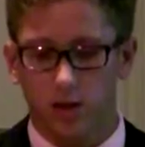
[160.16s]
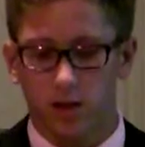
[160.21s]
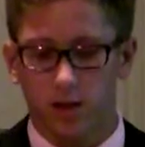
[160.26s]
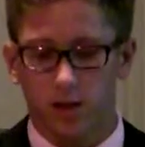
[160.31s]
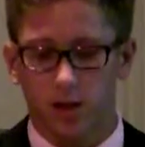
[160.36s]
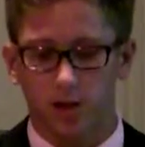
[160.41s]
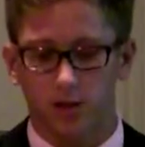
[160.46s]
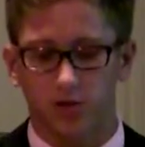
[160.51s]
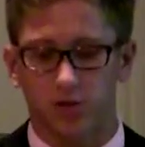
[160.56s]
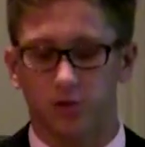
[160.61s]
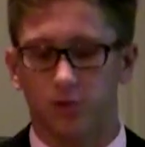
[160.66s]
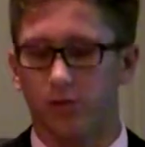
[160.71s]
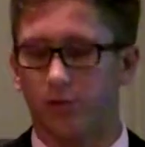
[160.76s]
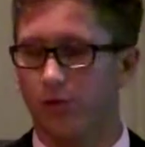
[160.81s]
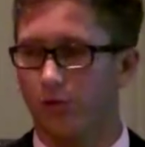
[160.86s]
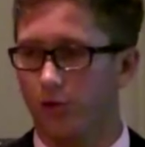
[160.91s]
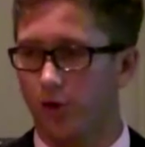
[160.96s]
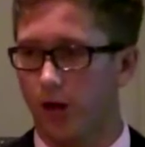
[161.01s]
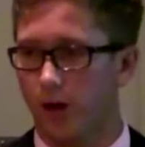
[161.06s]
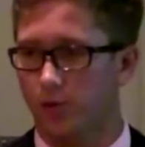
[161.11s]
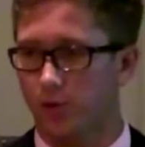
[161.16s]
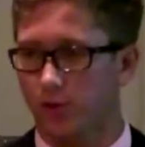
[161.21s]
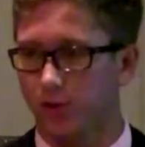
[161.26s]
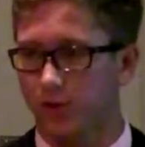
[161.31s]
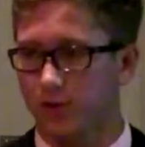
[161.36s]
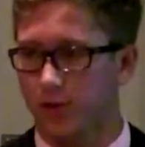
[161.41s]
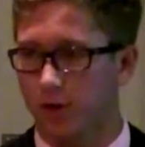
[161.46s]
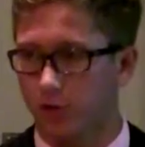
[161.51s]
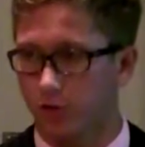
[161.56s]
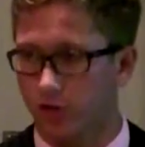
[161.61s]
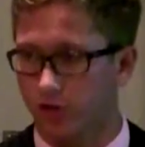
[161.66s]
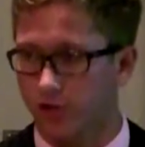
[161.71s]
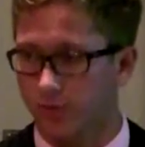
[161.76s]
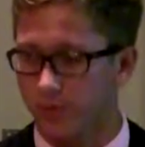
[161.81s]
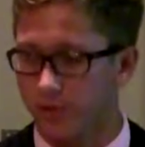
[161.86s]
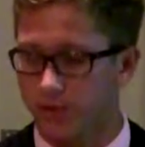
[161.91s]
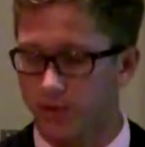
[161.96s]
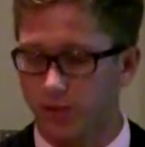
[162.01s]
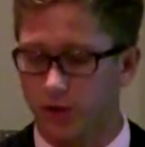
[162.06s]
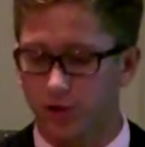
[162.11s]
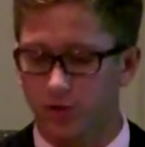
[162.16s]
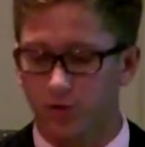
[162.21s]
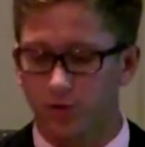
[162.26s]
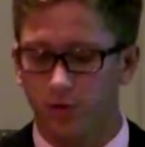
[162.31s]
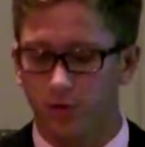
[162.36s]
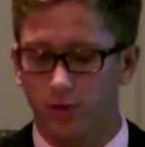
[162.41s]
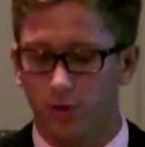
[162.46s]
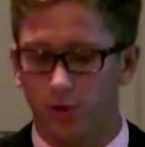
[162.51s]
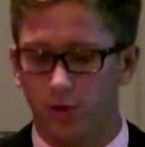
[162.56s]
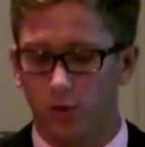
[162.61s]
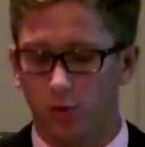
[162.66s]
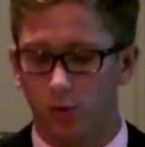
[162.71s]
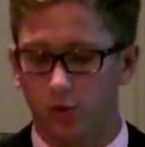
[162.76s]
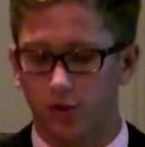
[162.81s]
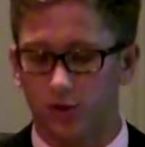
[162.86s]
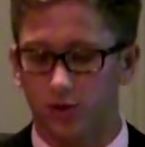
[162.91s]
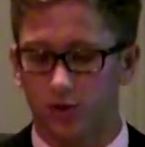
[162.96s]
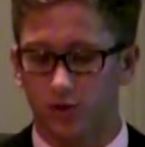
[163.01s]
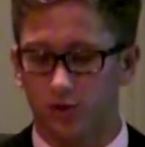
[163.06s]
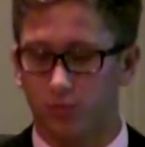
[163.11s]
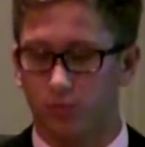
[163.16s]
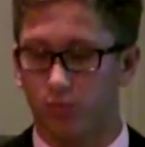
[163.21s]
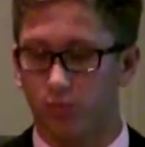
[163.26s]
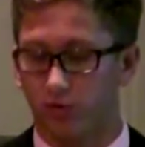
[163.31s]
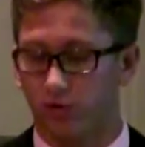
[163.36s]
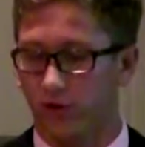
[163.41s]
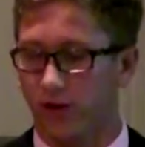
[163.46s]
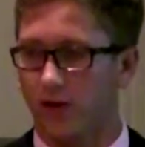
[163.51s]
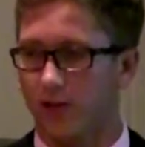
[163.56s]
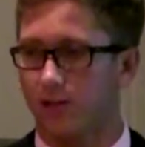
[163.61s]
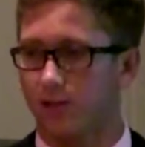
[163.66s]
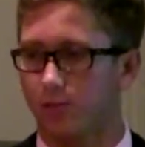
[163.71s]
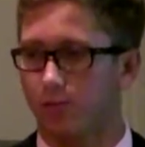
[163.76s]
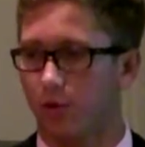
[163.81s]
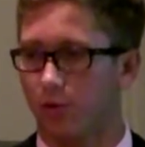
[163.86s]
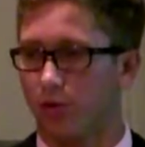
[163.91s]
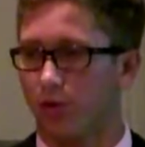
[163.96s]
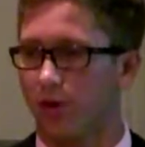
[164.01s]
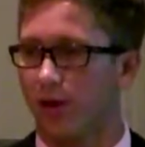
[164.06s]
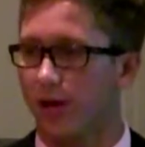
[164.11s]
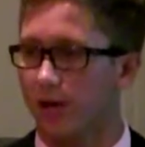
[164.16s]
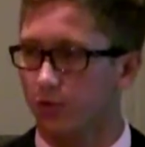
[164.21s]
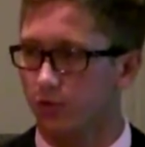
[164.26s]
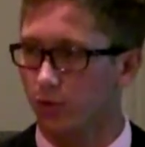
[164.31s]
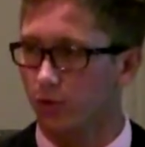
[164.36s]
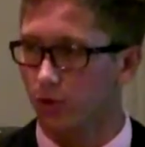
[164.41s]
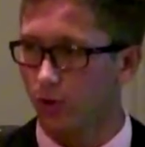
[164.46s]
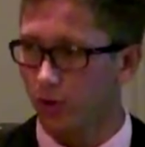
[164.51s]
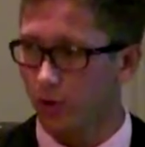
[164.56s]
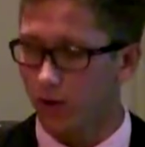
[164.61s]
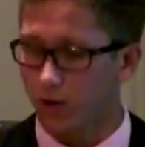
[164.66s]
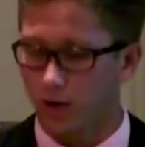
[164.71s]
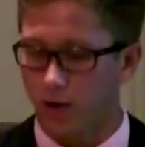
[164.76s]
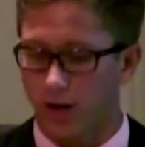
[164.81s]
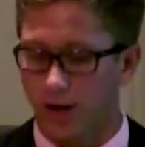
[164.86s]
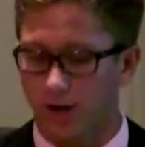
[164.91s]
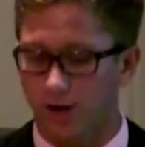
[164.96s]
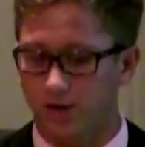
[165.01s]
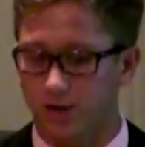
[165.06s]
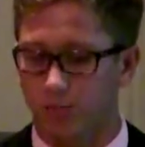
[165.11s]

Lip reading: And so the third option is hair transplantation, which provides both a natural look and is a